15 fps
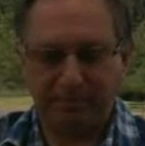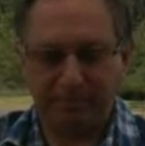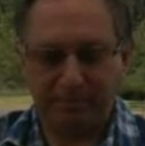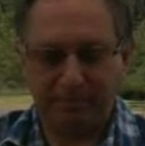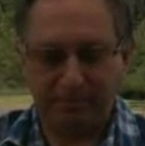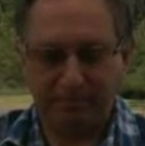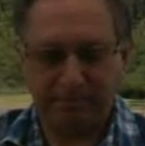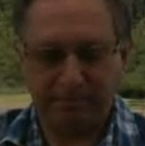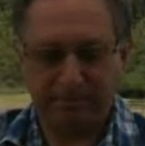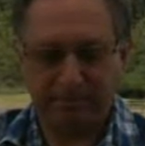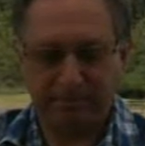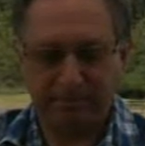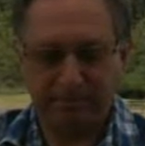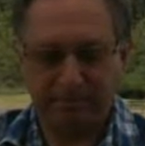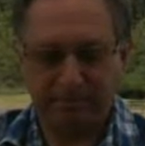
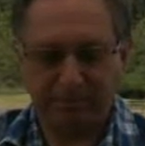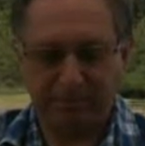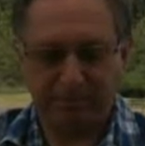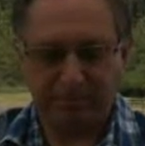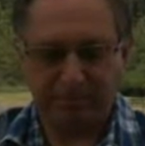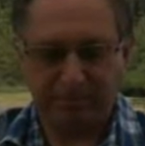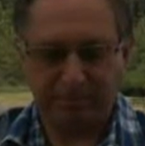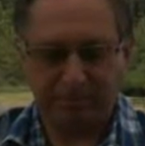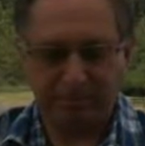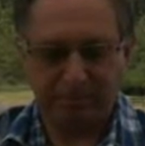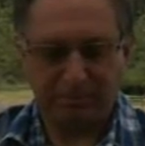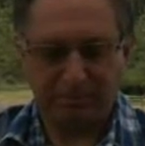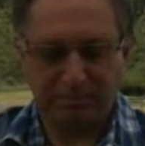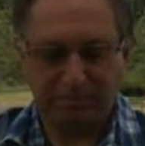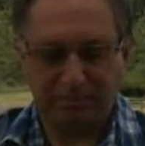
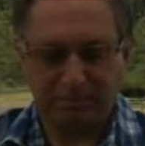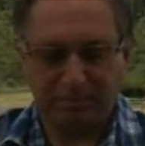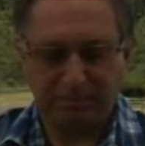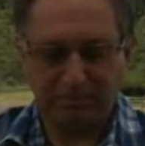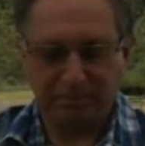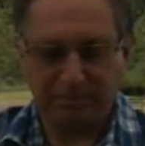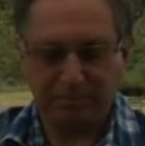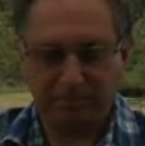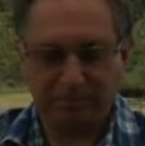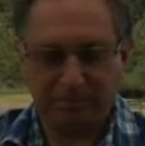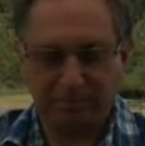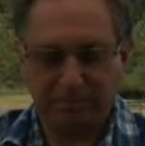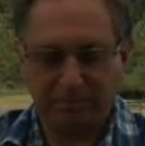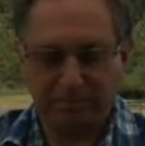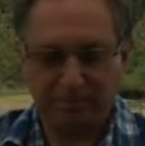
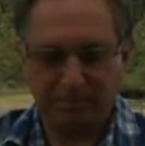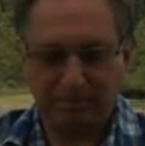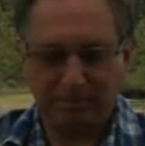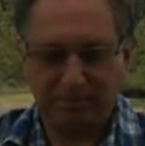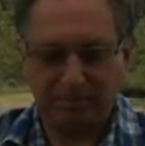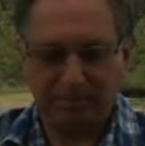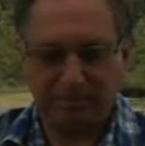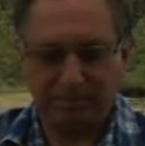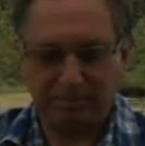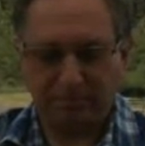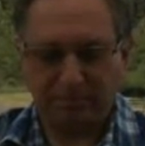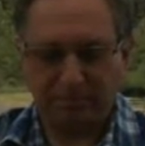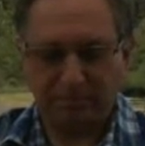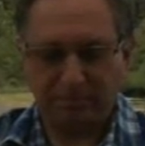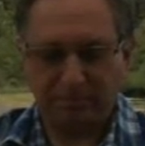
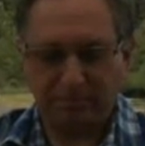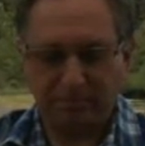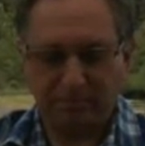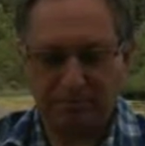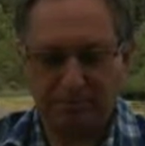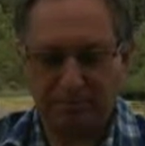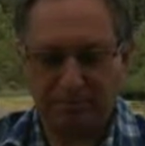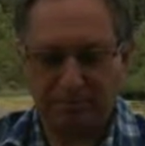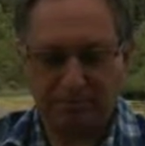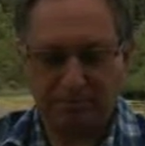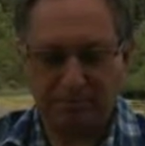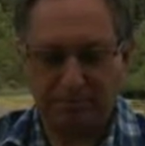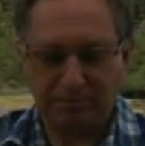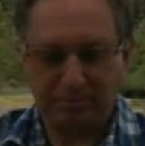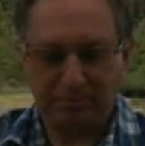
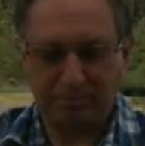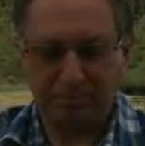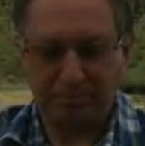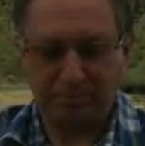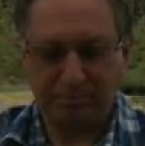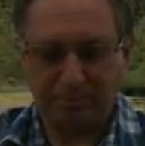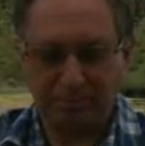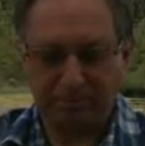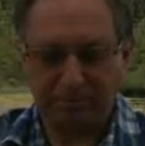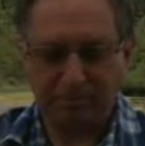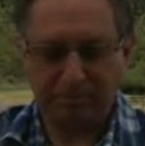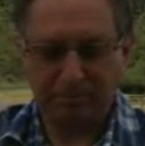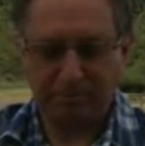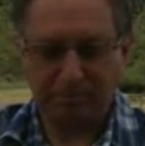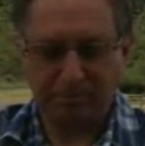
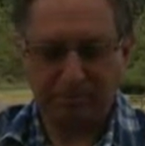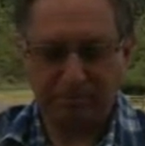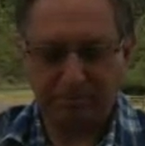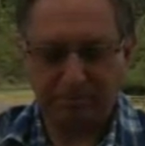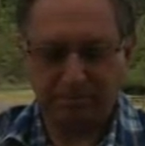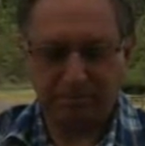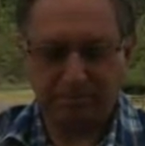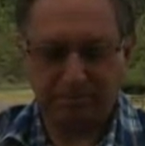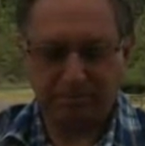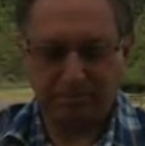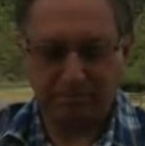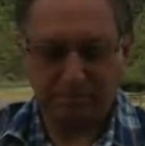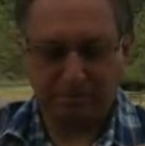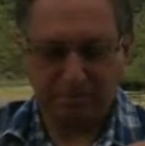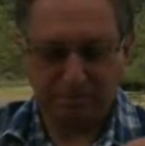
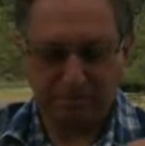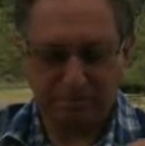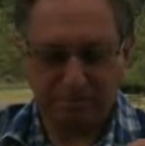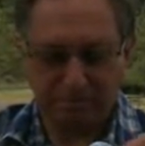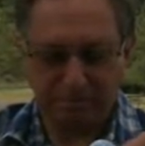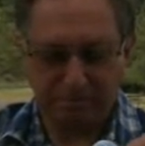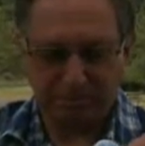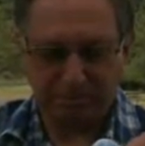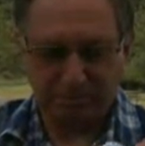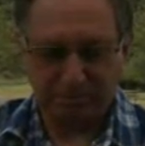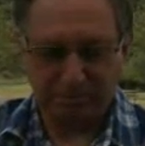(no one is talking)